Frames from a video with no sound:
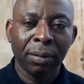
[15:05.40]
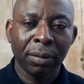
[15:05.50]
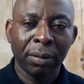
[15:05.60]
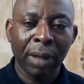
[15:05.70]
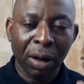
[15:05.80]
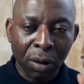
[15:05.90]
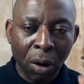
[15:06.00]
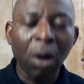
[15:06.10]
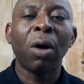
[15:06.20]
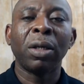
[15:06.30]
that
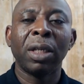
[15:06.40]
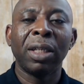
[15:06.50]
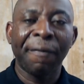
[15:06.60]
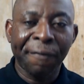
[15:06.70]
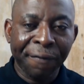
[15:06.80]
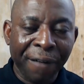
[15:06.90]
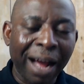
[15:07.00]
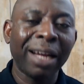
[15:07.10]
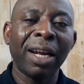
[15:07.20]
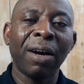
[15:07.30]
God, the
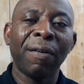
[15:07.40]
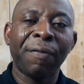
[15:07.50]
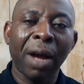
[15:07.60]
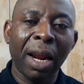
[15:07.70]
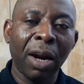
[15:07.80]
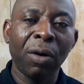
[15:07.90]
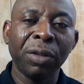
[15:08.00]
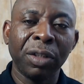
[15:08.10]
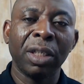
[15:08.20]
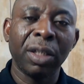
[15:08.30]
Father of our Lord
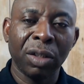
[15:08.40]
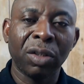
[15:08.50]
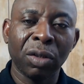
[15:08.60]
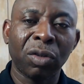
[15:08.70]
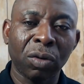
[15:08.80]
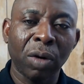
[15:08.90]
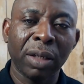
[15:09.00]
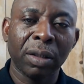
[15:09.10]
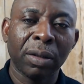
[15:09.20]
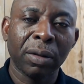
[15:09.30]
Jesus
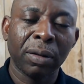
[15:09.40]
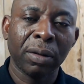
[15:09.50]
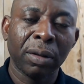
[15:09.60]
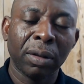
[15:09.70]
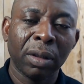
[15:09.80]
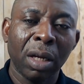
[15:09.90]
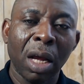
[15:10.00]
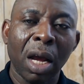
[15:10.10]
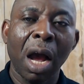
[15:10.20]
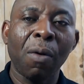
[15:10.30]
Christ,
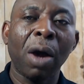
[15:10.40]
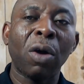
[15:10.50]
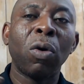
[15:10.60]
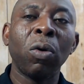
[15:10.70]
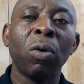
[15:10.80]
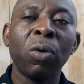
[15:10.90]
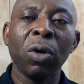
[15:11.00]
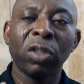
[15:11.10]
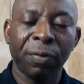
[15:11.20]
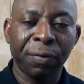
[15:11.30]
our
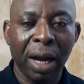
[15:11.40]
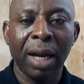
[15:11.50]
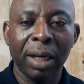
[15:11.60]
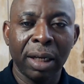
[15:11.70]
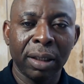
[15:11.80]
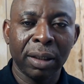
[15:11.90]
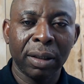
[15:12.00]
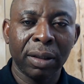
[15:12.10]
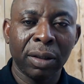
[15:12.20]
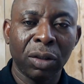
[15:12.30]
glorious Father,
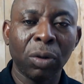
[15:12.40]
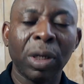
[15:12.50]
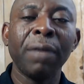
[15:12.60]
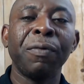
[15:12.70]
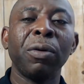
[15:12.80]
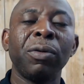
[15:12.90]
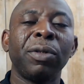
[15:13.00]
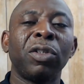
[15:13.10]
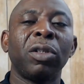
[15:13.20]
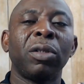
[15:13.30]
He'll give you
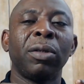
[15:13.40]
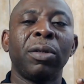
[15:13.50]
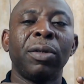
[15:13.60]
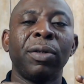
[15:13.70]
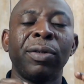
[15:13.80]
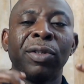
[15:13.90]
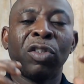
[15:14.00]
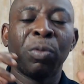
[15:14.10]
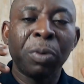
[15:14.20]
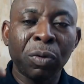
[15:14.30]

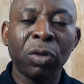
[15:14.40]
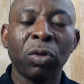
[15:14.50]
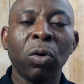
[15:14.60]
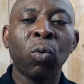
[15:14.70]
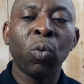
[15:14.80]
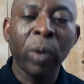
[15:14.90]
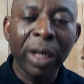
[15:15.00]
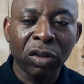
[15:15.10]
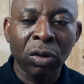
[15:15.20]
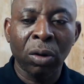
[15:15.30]
spiritual
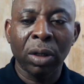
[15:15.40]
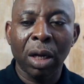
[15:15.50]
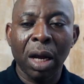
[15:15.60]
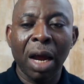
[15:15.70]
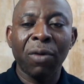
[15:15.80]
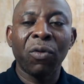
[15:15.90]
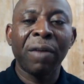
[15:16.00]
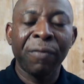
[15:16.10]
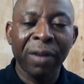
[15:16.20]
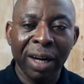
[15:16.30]
wisdom and
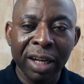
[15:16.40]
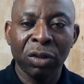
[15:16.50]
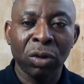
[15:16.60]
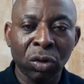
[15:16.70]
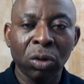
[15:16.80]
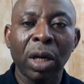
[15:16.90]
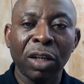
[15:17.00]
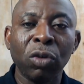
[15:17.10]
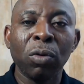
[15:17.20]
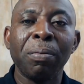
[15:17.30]
revelation so that
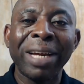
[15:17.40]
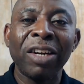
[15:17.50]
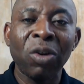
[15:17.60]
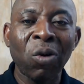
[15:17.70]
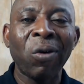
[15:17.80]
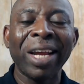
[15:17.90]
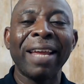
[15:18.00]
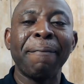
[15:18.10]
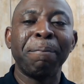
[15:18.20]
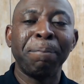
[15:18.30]
you may know
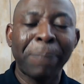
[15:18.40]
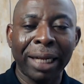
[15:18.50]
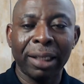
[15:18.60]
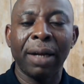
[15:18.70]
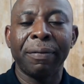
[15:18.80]
Him better.